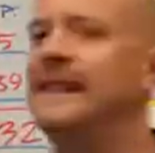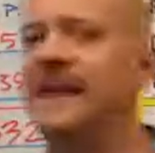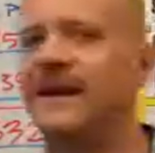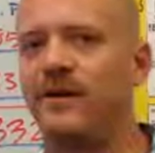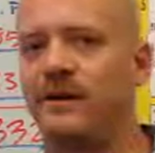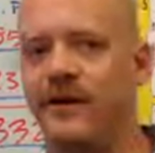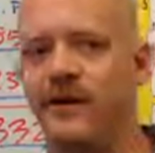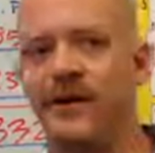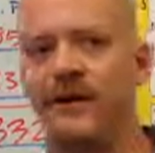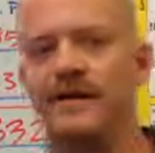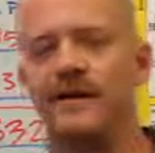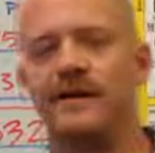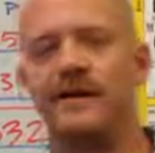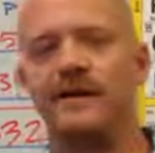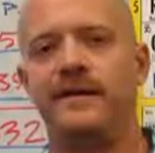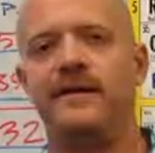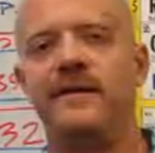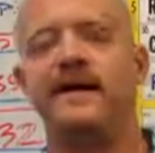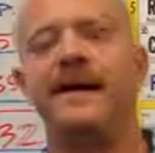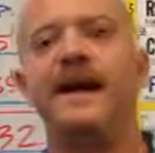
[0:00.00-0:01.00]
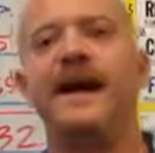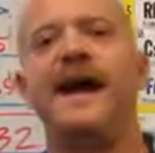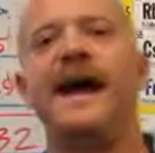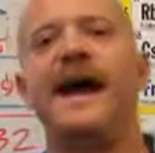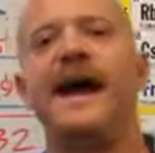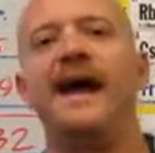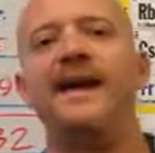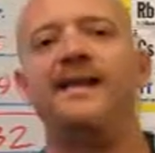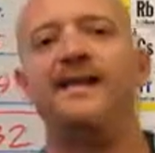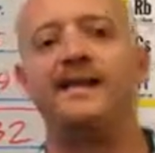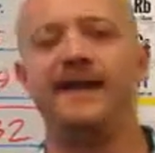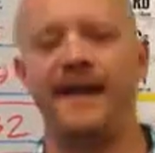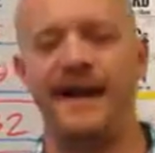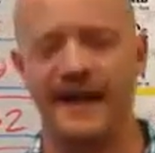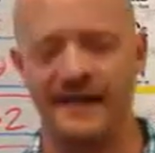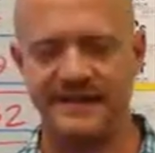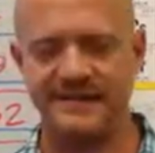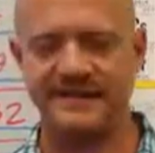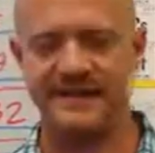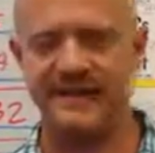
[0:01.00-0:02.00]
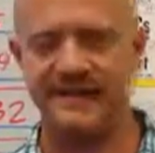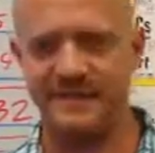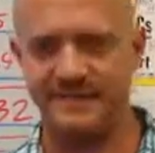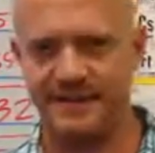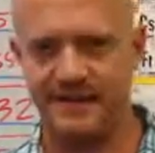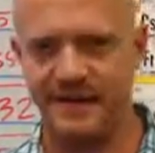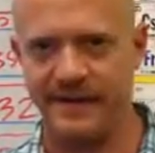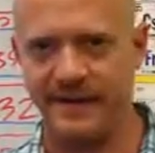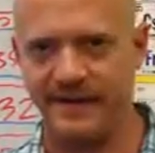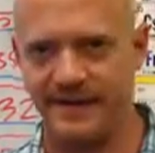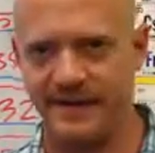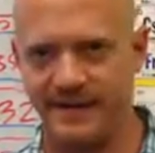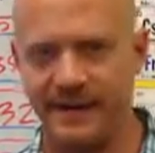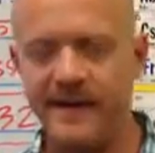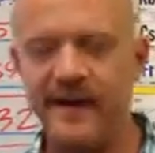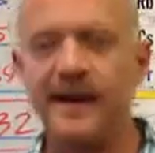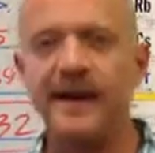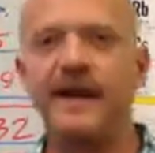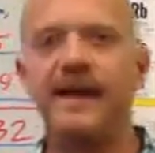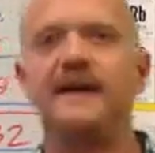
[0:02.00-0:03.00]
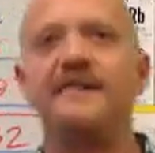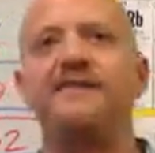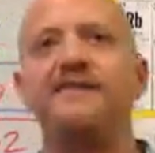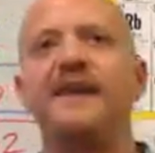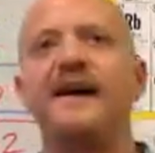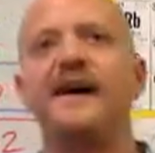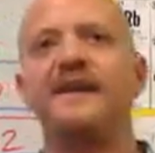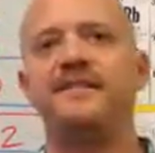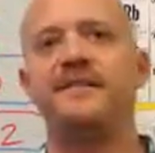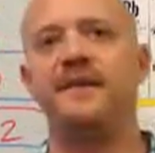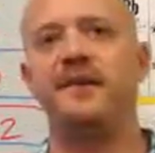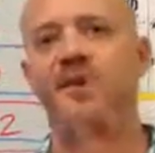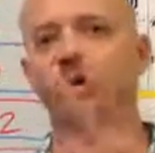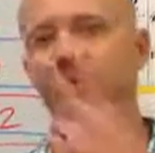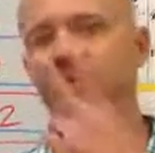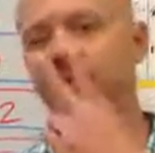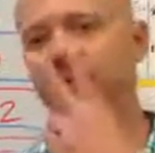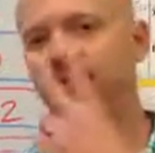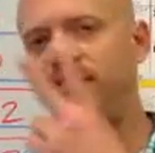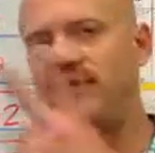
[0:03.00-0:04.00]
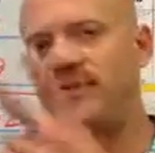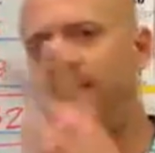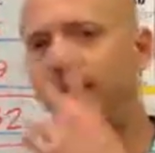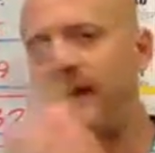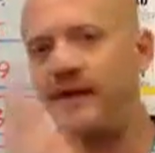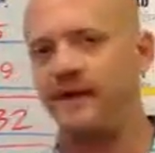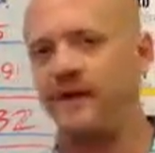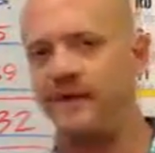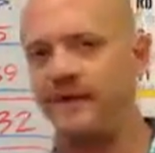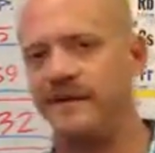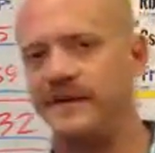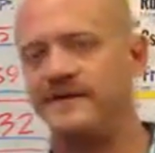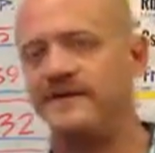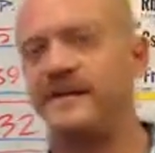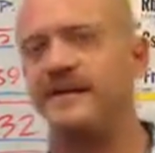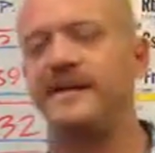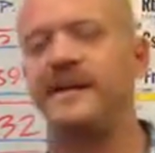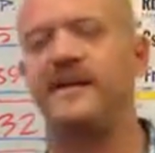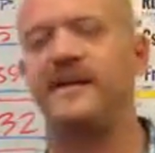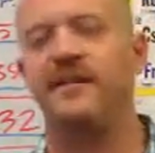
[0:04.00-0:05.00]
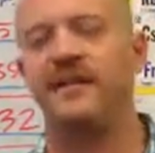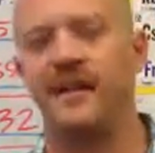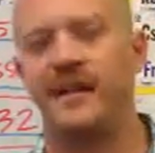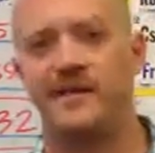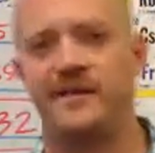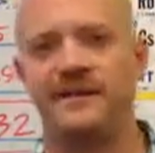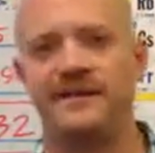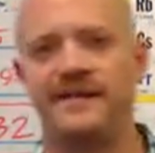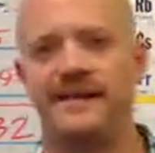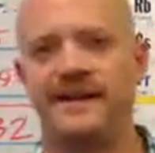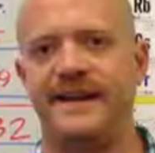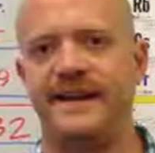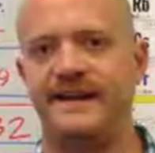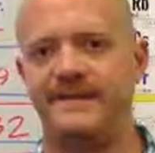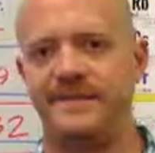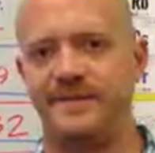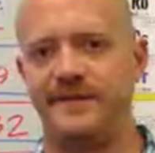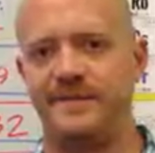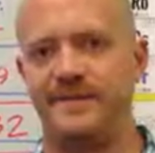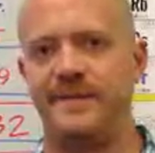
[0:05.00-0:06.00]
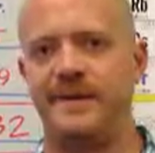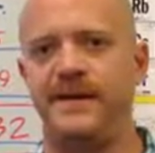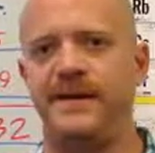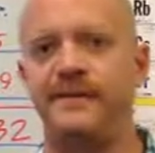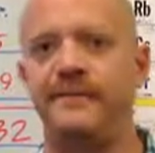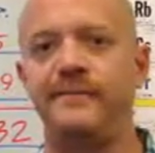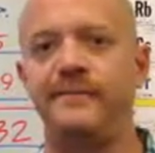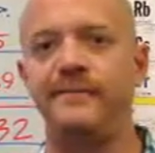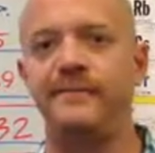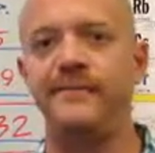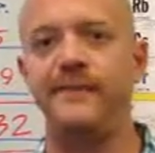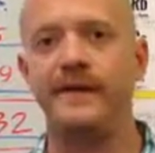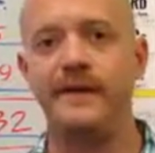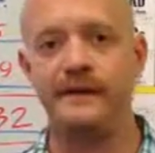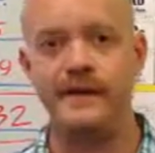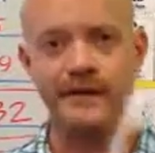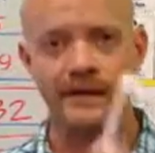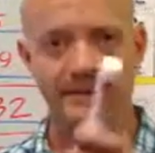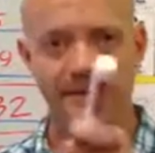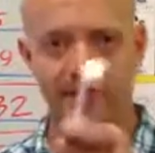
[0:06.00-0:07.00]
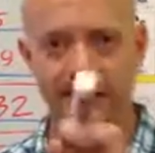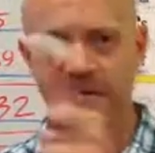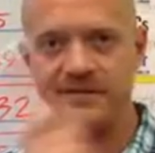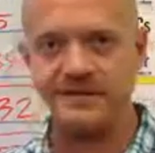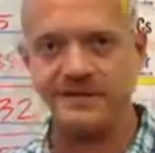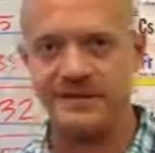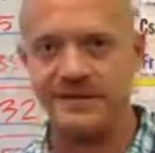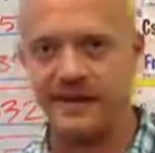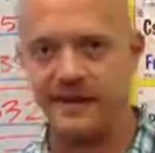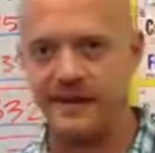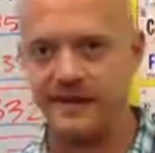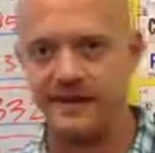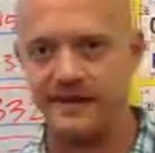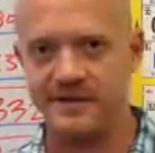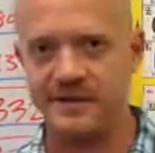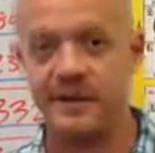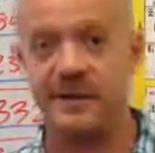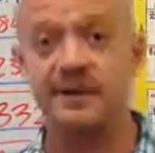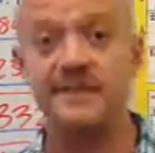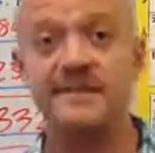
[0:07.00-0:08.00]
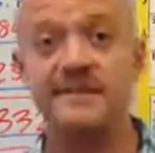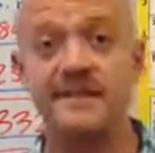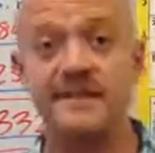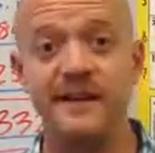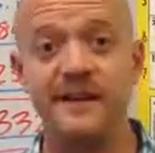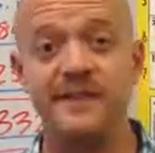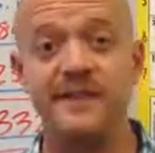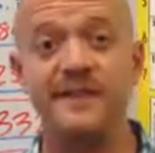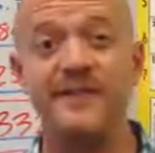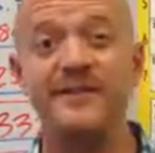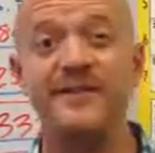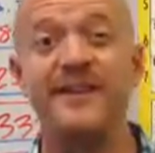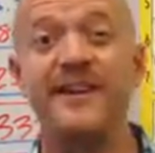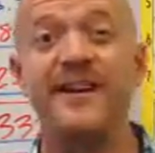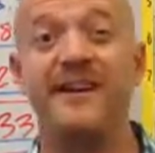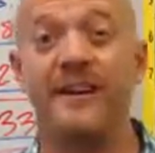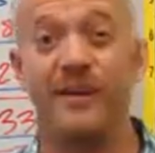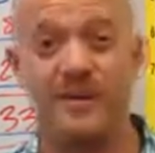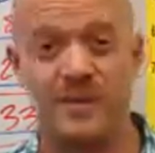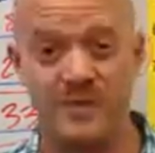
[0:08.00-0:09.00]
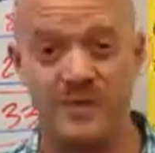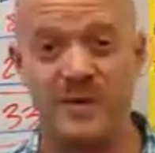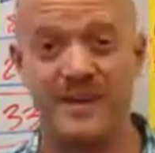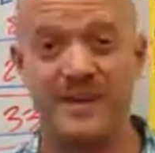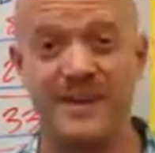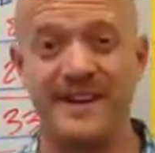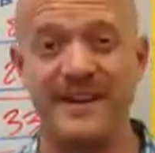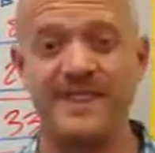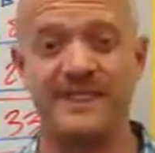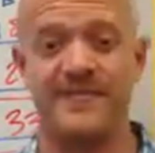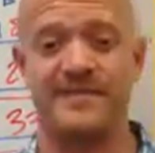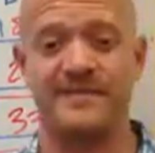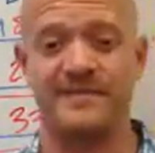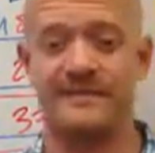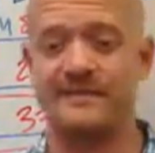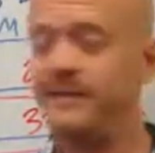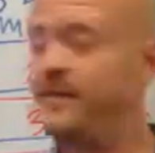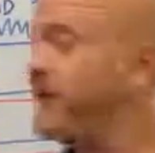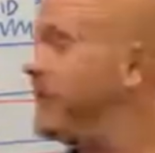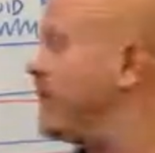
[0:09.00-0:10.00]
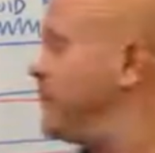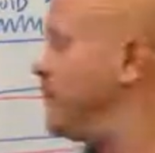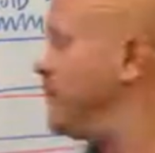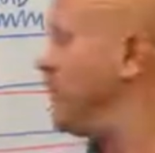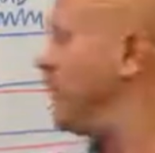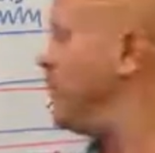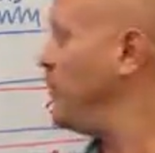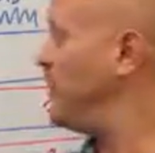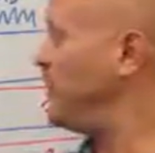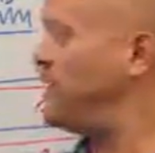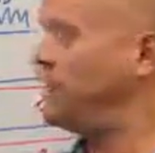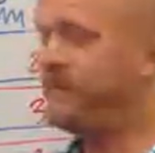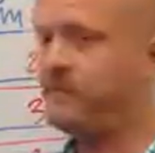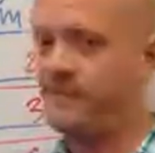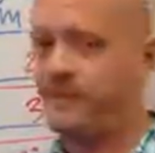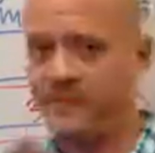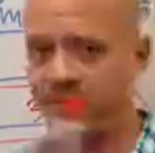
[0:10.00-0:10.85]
liquid at STP. In fact, there are only two elements that are liquids at STP. Here's a challenge. See if you can figure out which one it is. Bromine,